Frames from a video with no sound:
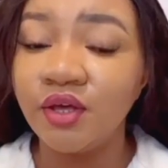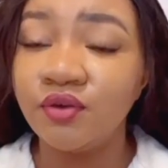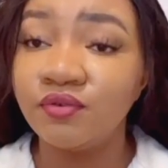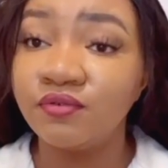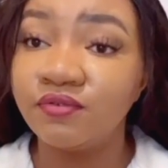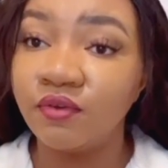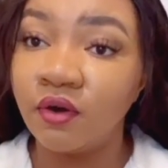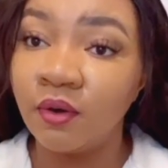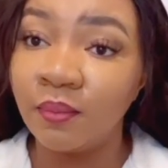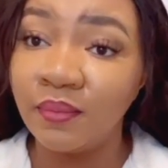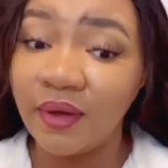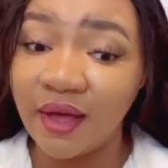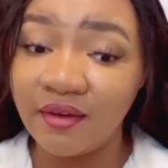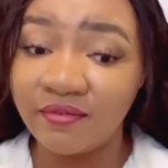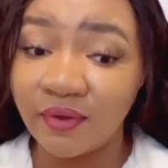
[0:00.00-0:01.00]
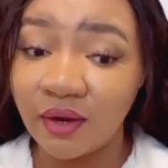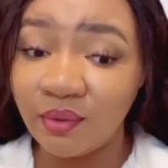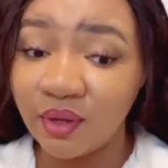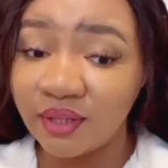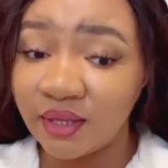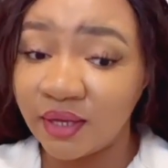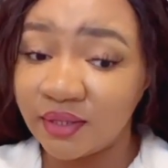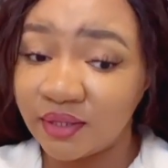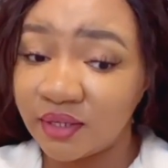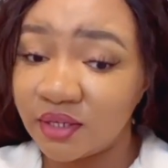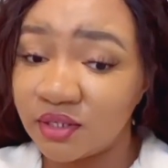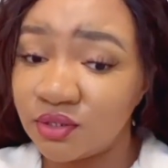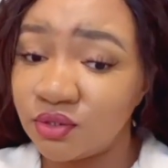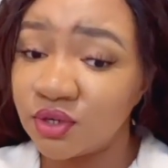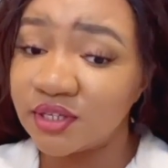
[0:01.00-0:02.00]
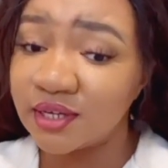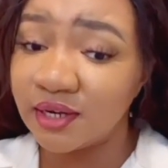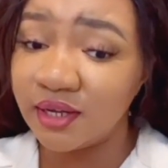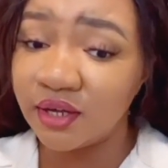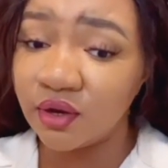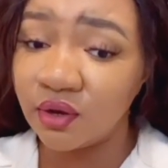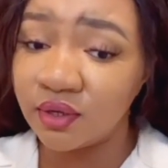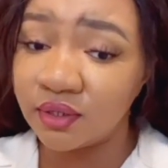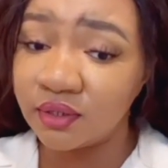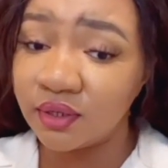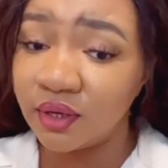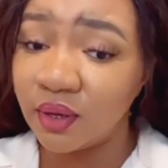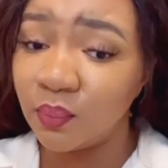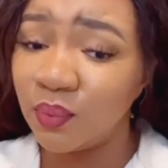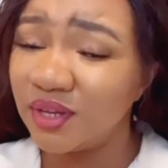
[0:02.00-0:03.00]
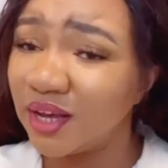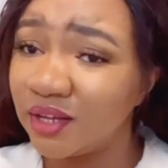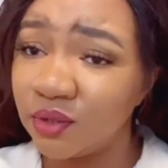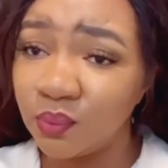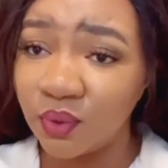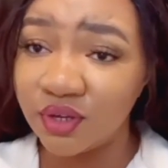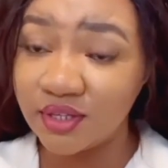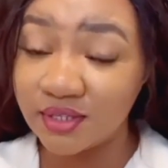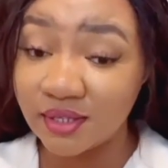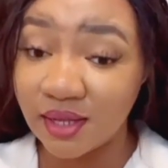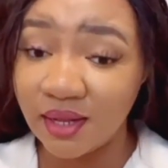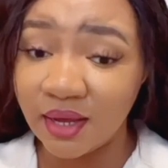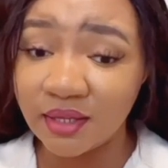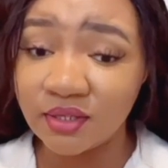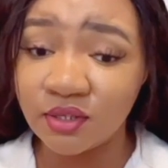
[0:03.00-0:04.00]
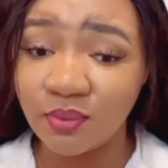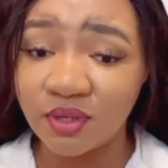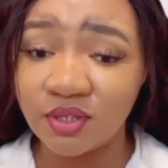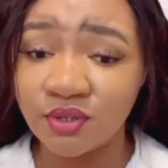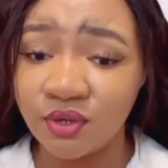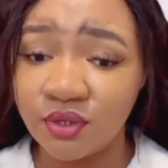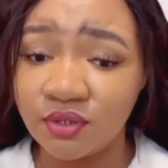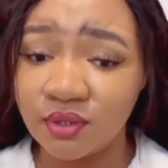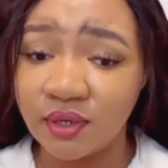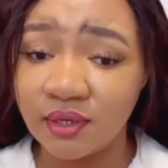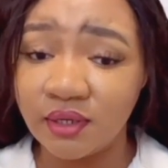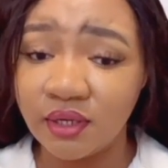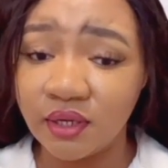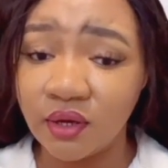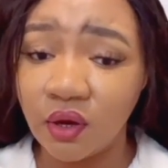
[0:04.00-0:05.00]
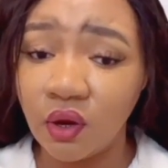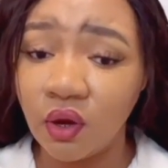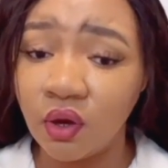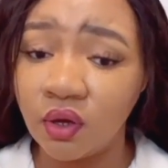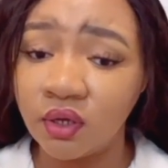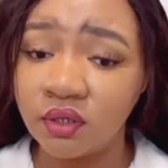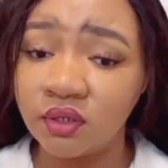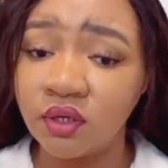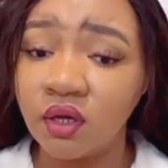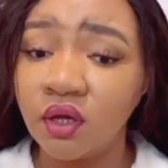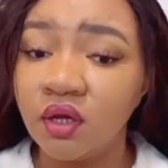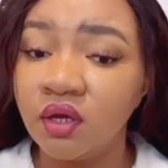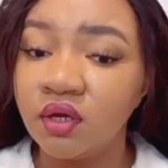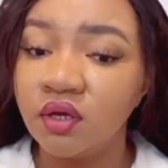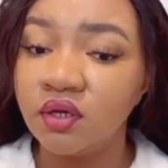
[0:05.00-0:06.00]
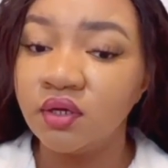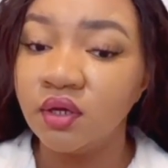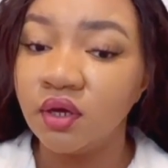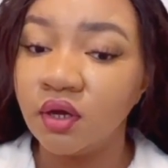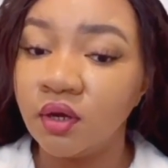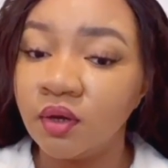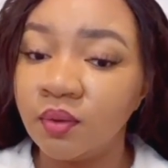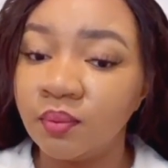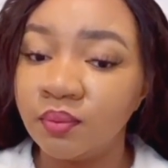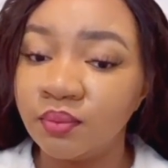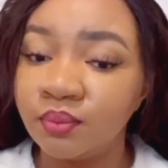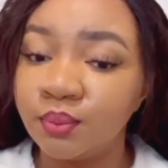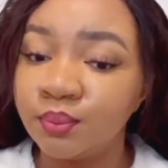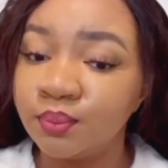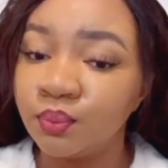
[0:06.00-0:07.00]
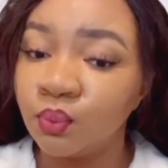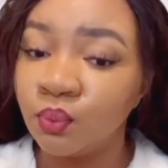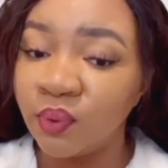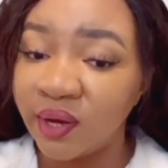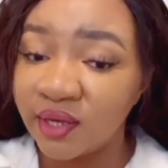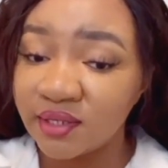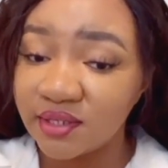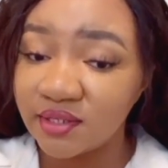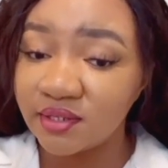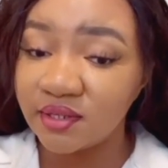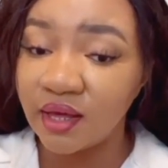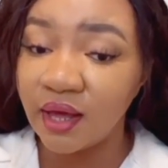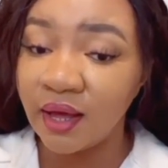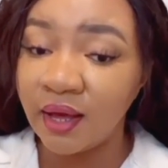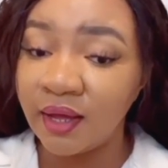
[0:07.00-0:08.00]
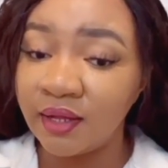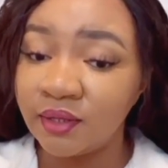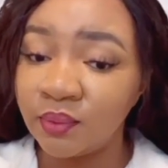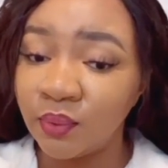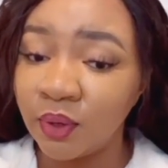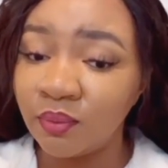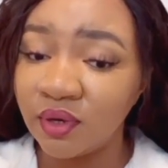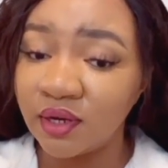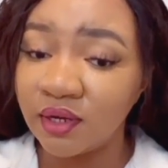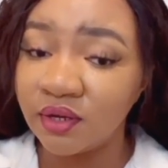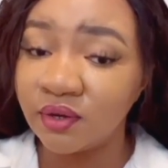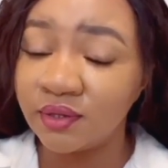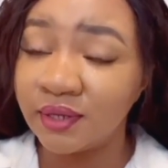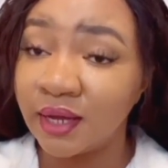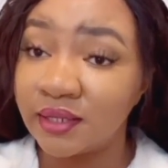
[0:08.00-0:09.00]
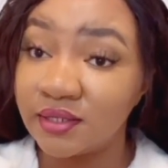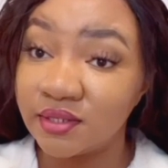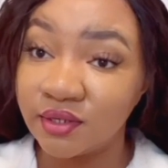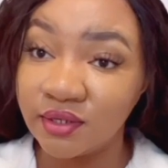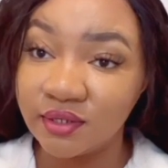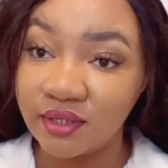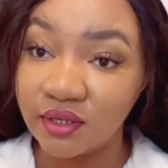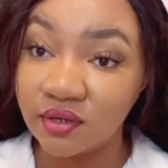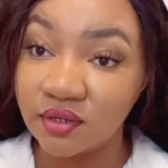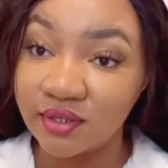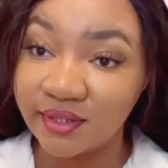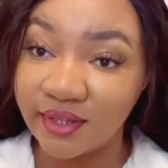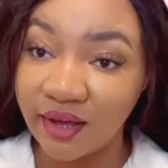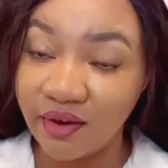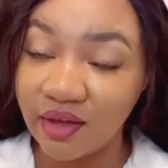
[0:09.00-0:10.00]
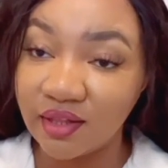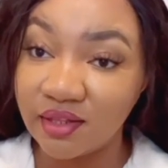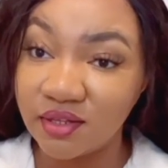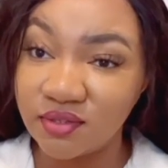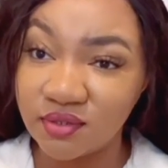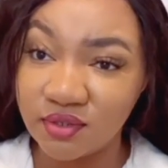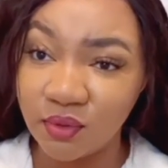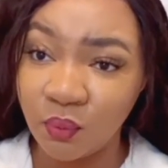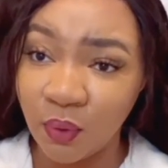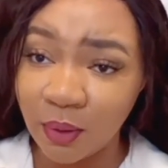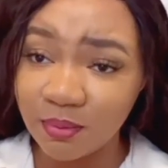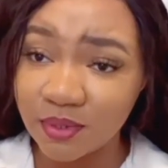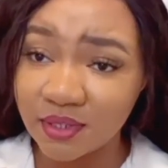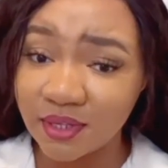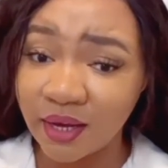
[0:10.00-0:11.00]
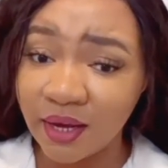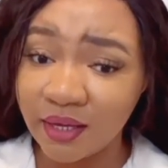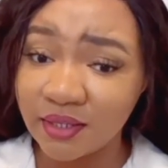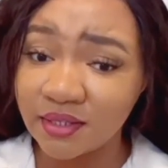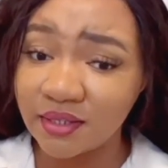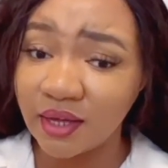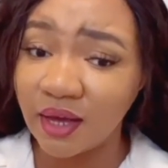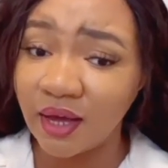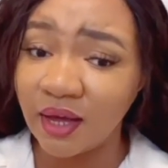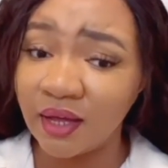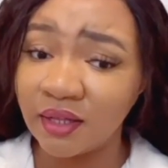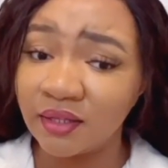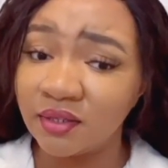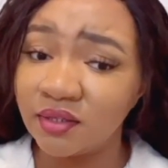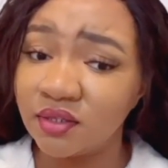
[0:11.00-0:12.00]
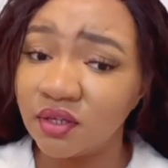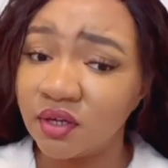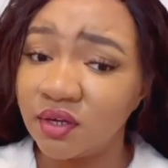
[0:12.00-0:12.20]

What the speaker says: you've evaluated this, just click on anyone you select. So we're just going to click on West, and when we click on that, it's going to take us directly to the website, and